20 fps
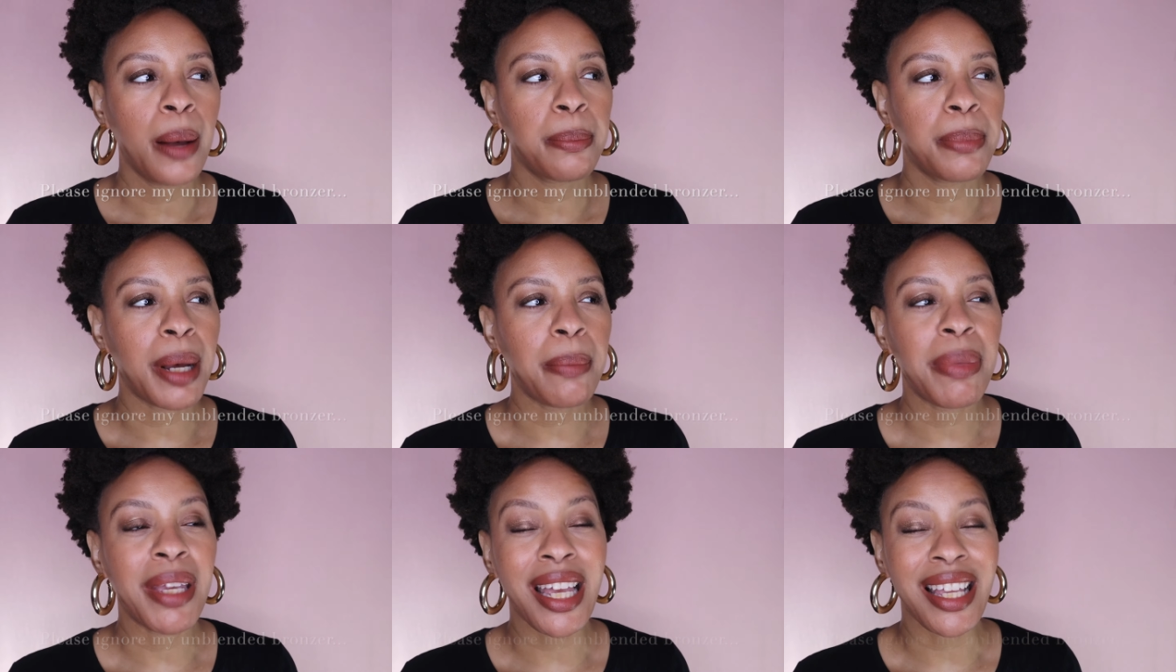
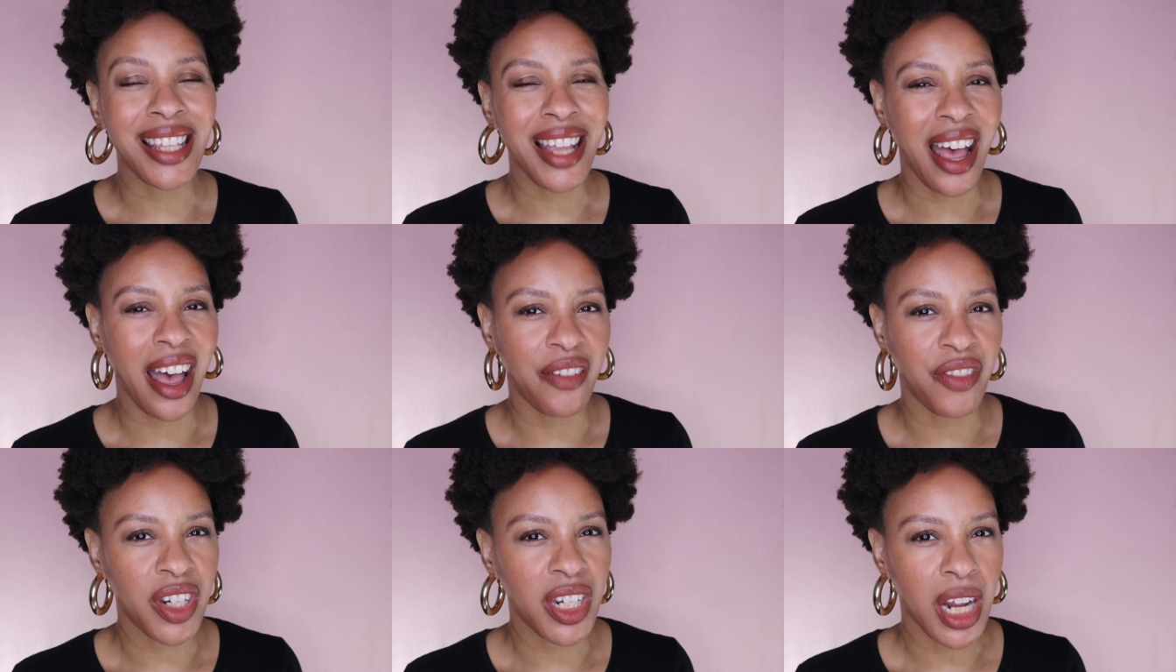But because I
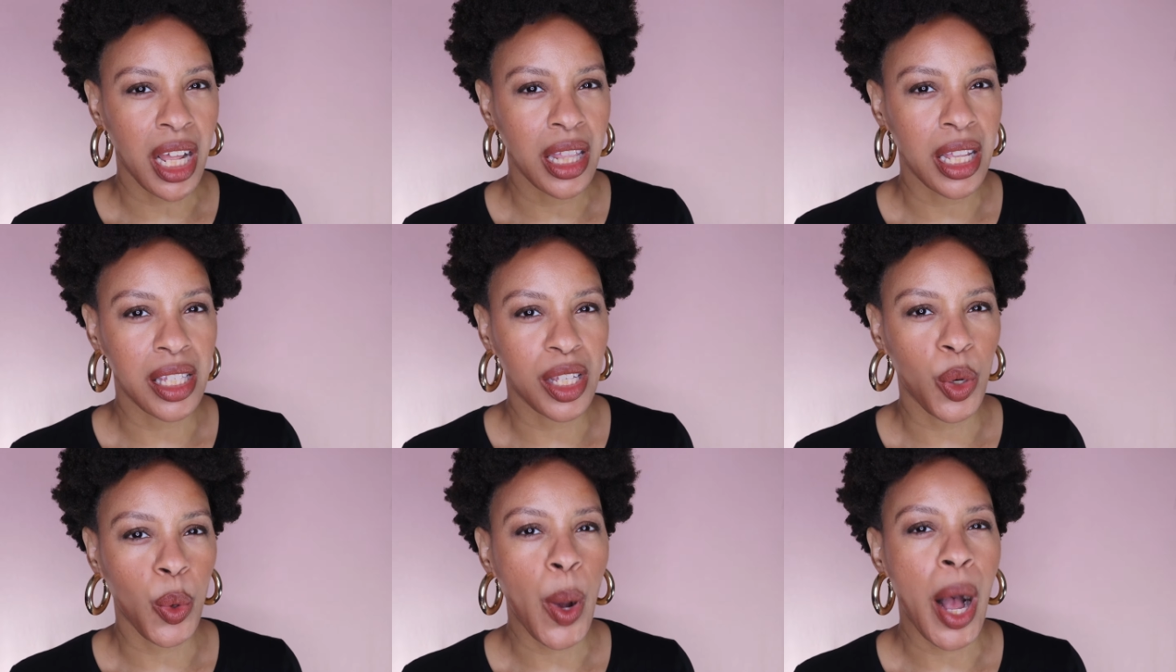haven't done
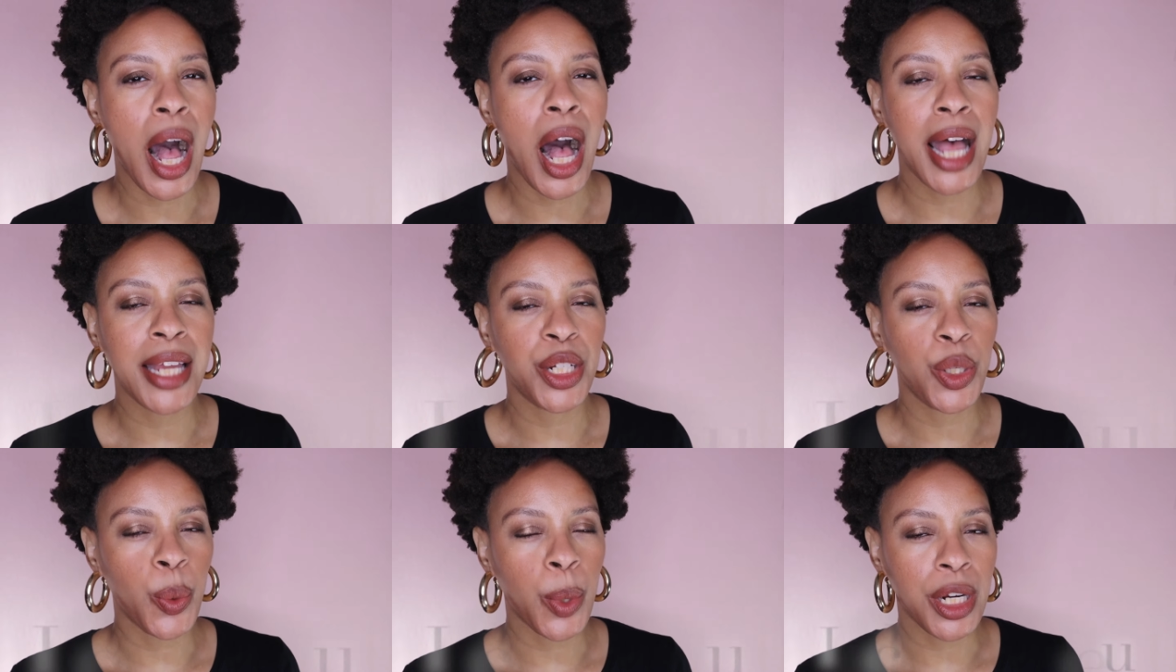this in a while,
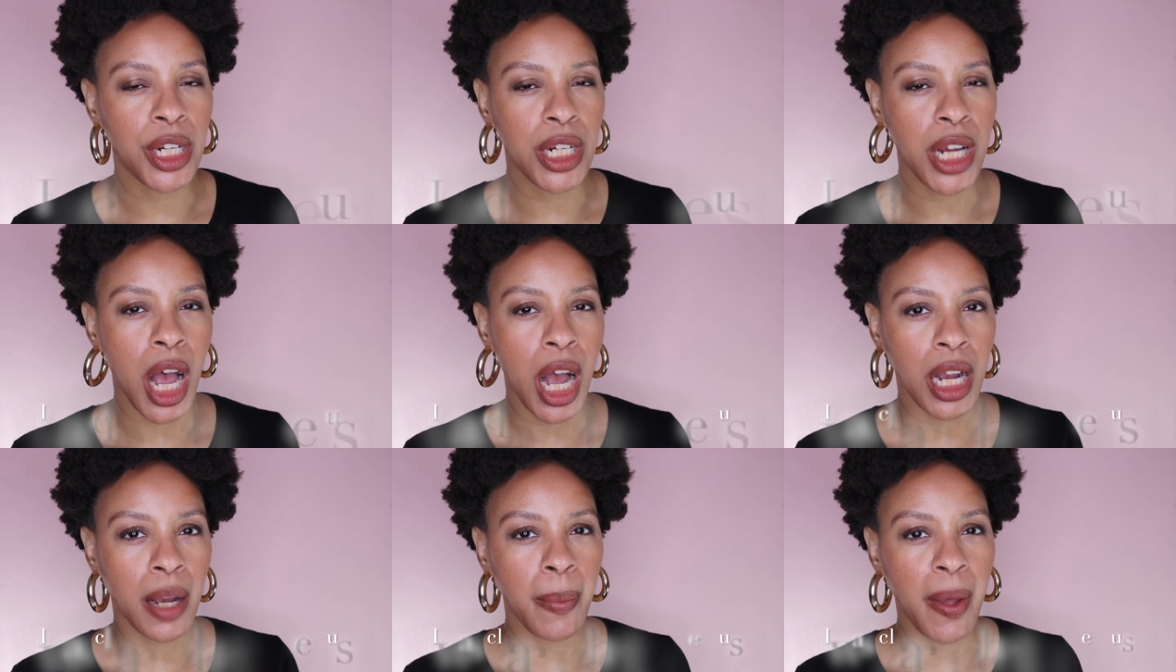I do want to
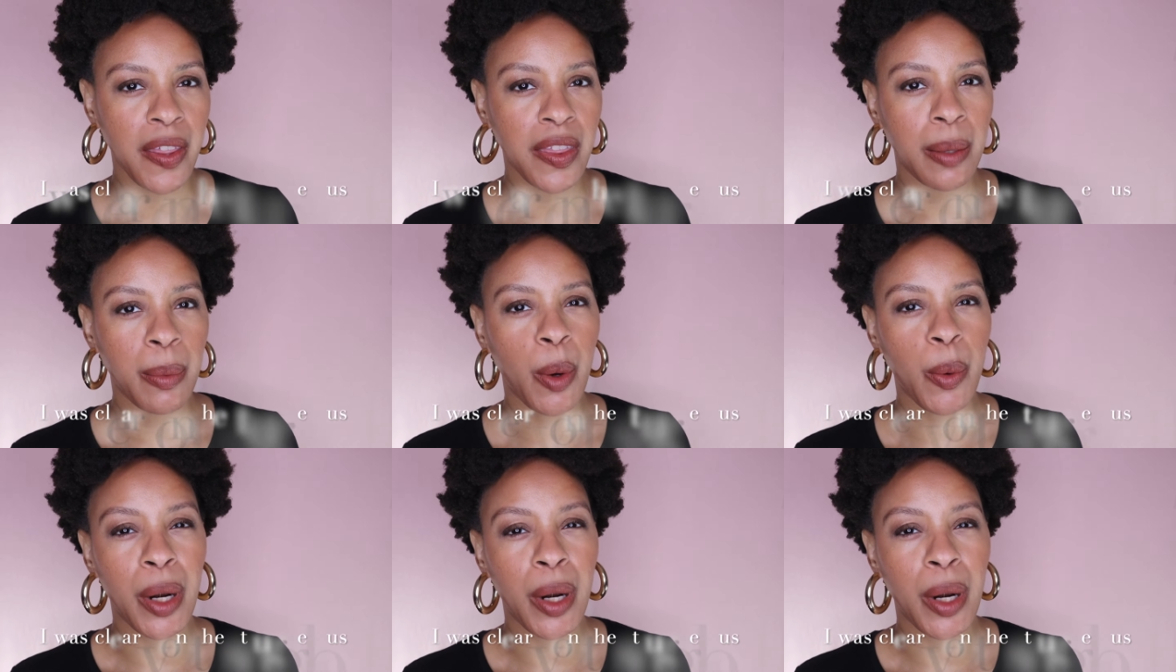talk about them.